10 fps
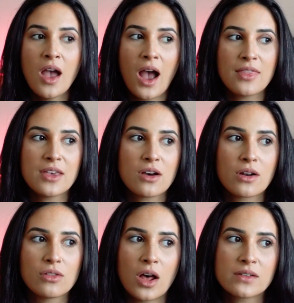I think on
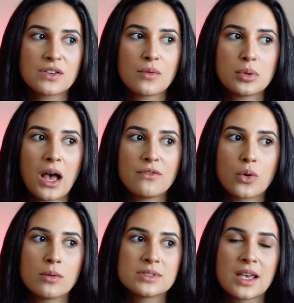a lot of different
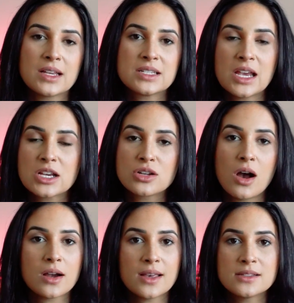platforms like
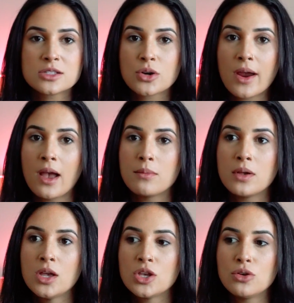TikTok, Instagram,
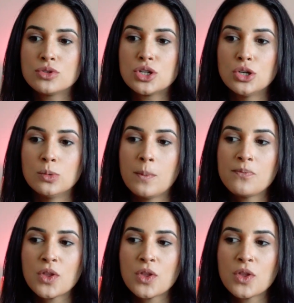YouTube,